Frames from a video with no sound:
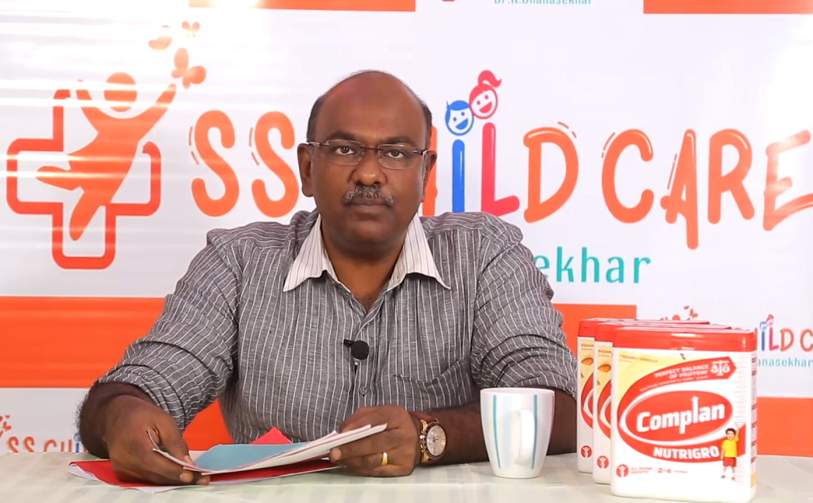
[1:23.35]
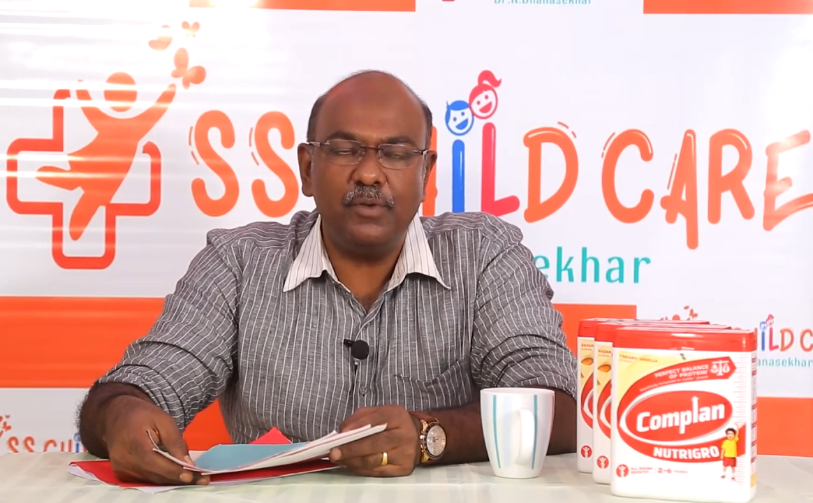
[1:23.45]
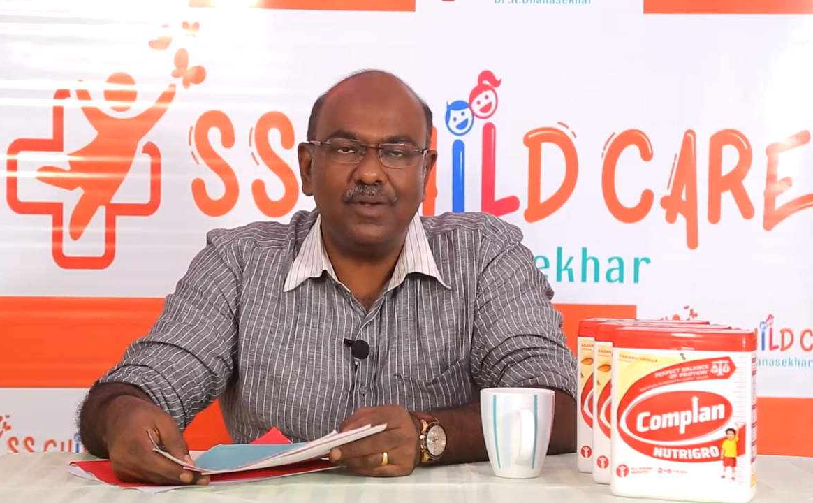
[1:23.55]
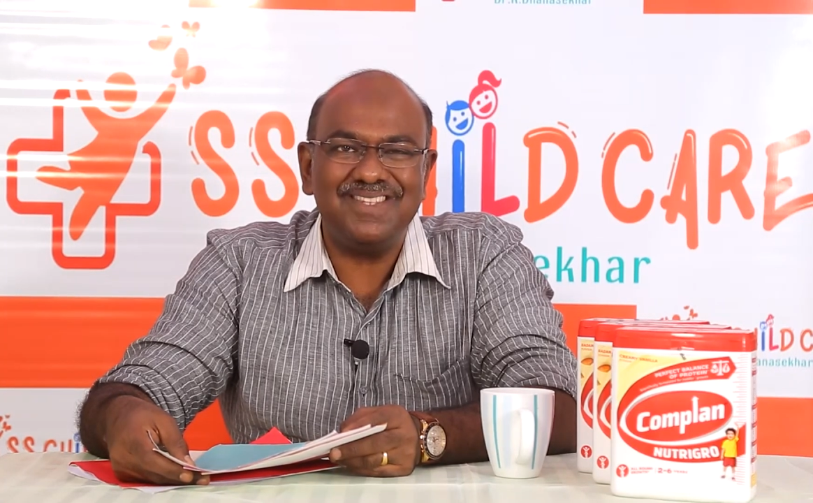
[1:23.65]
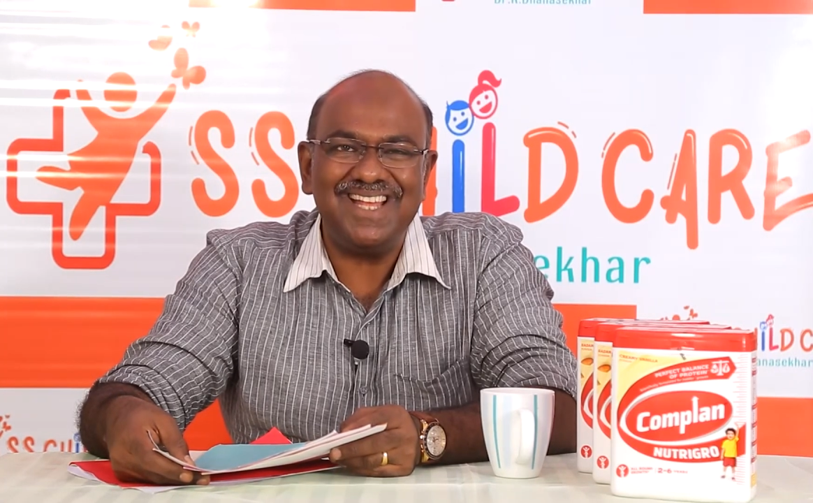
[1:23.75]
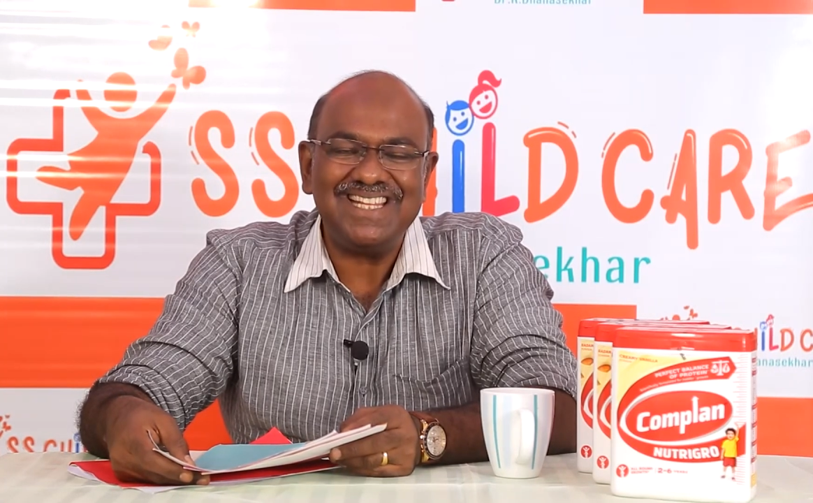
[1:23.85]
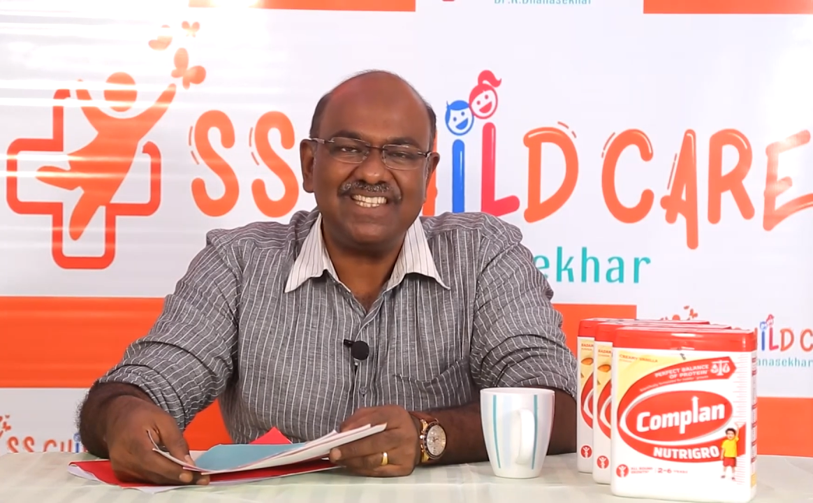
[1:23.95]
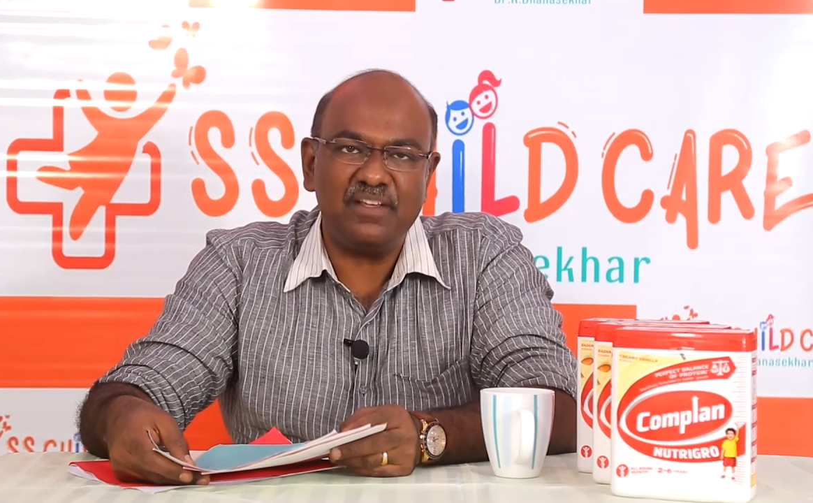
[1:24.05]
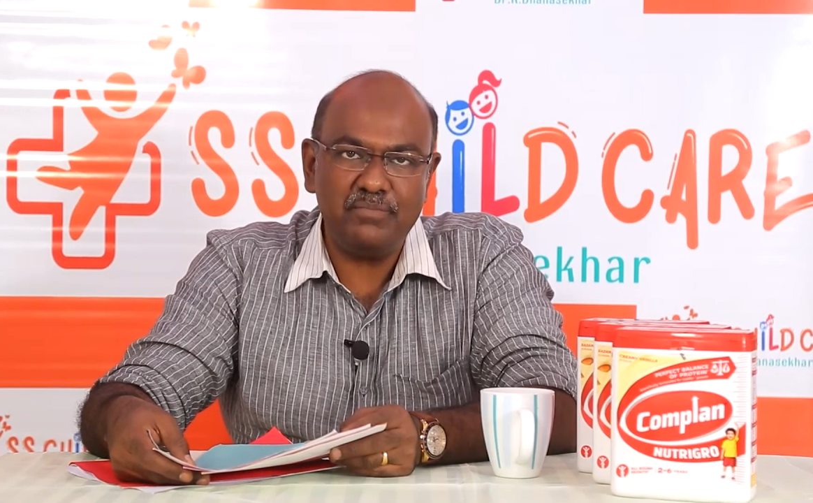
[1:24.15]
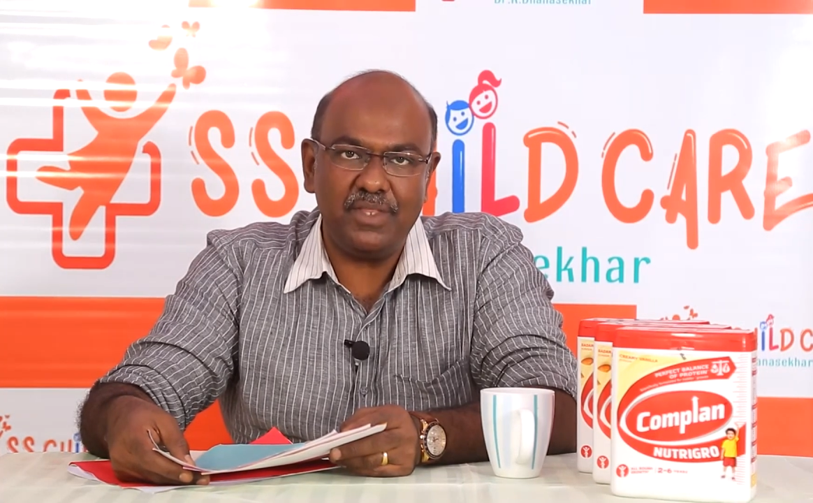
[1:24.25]
because that's
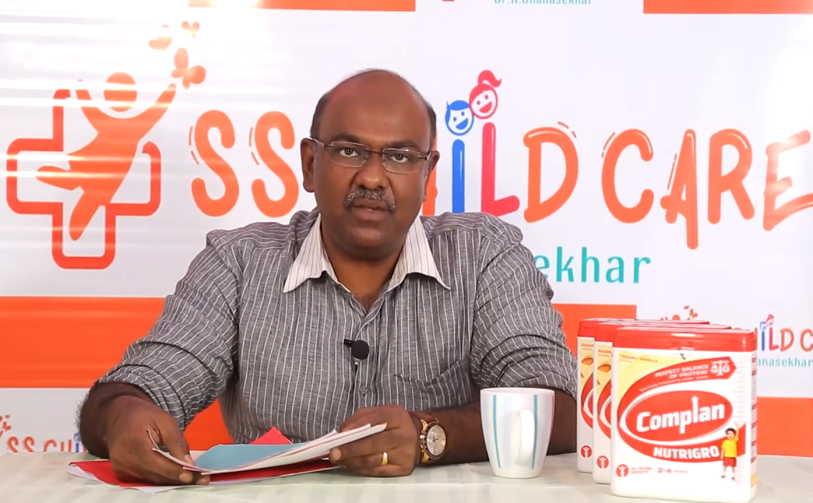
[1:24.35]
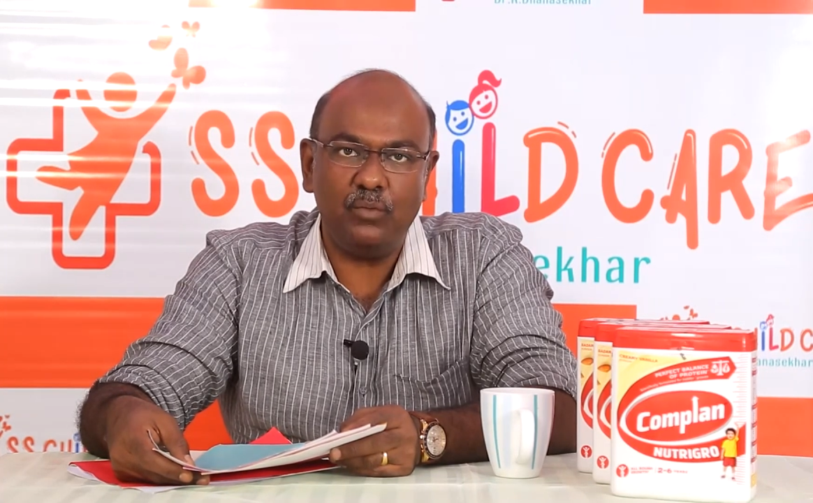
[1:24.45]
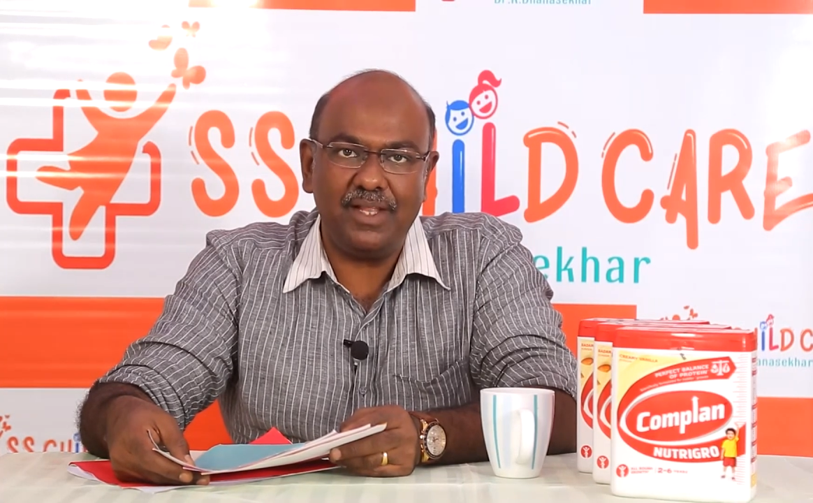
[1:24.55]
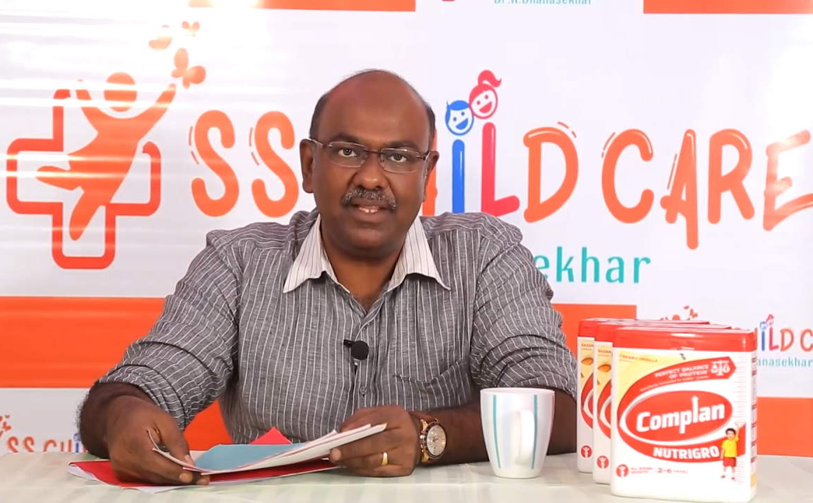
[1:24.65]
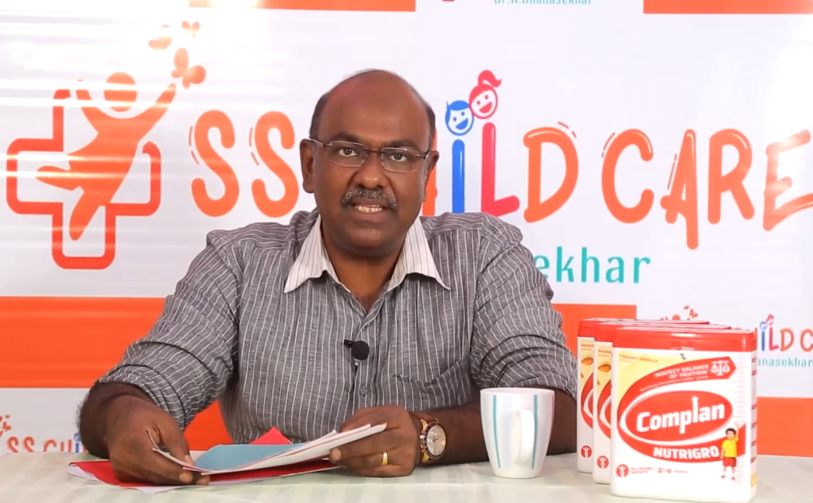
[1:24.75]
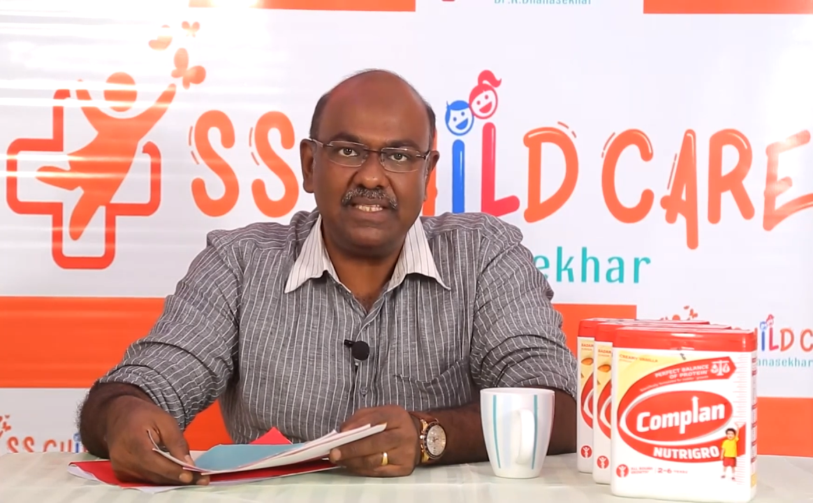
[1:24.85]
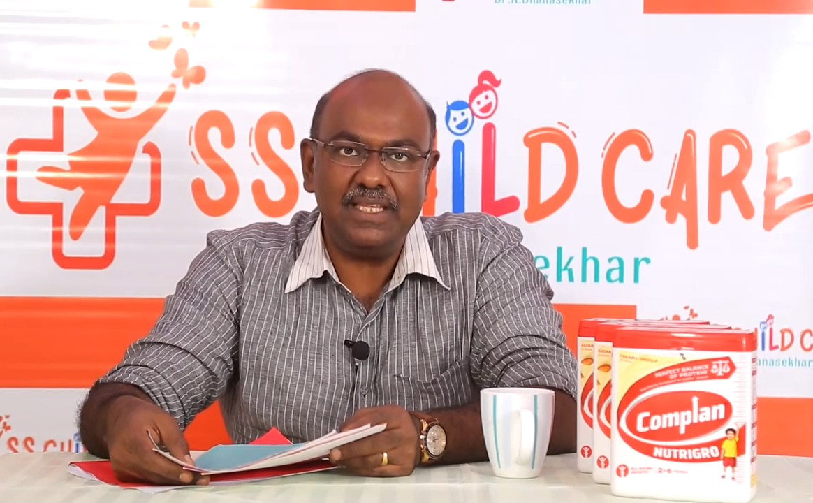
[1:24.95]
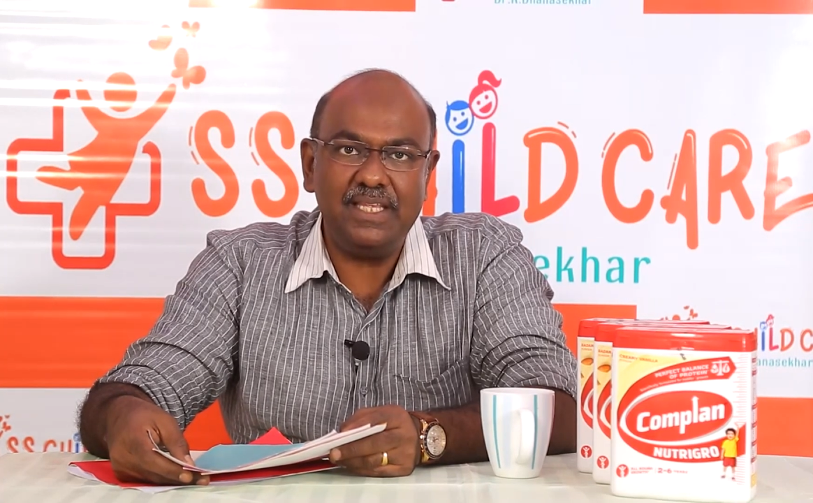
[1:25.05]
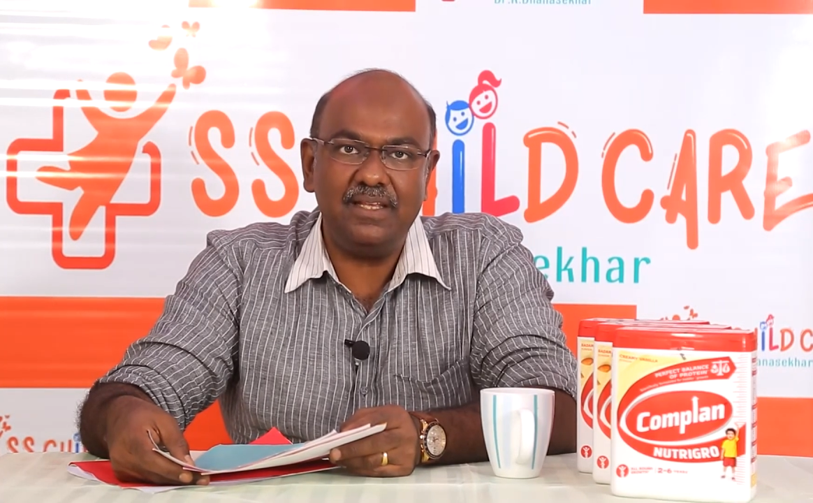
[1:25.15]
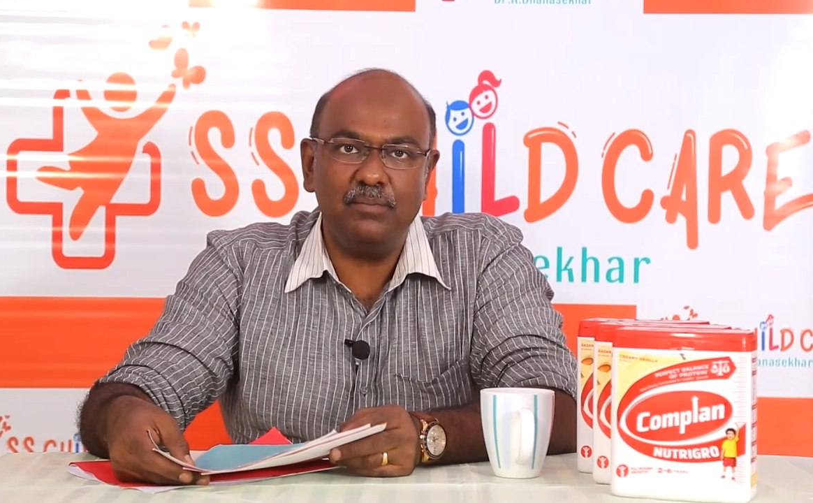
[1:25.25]
something that they
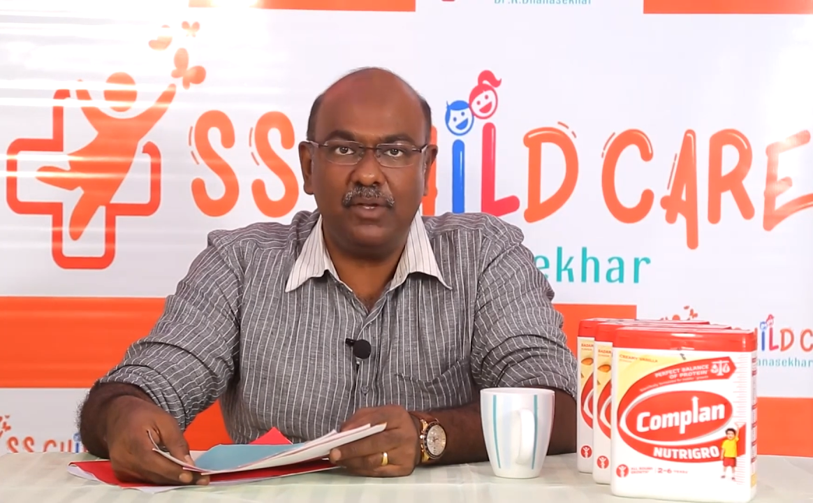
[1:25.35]
see